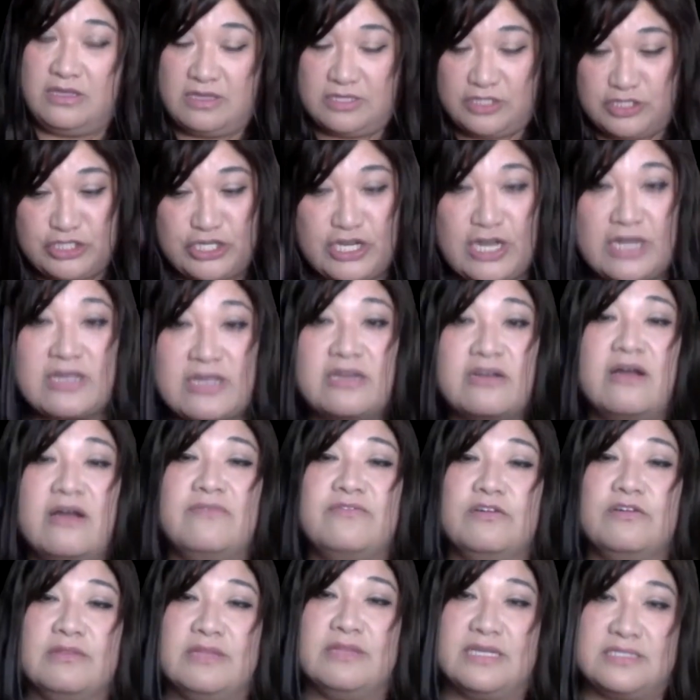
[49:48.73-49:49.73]
check it off
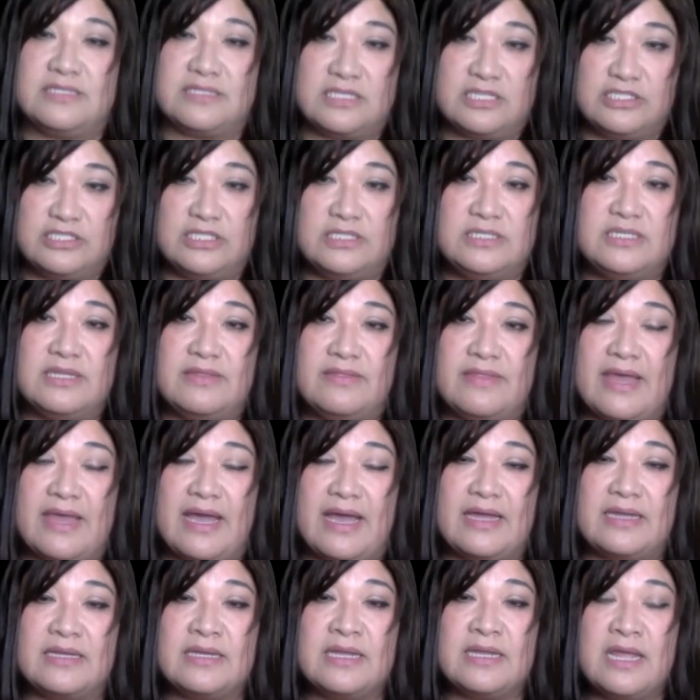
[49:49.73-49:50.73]
your list because you did
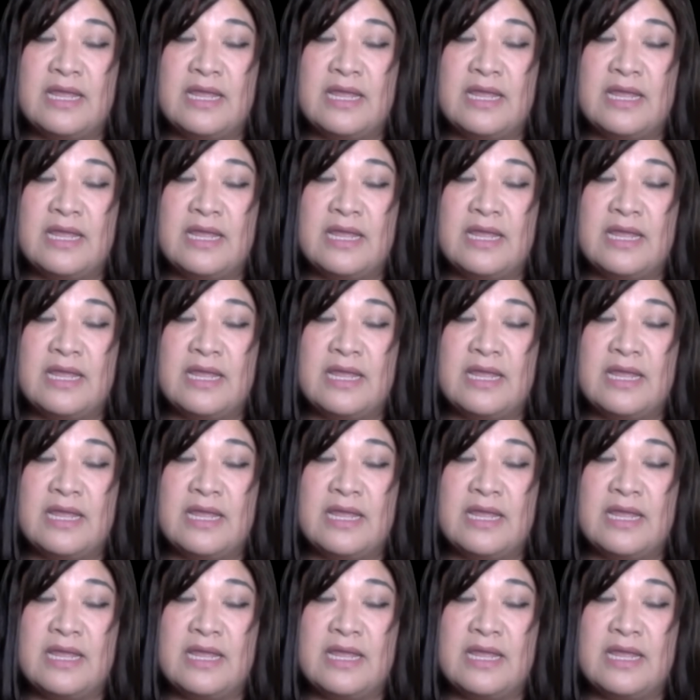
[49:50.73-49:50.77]
that.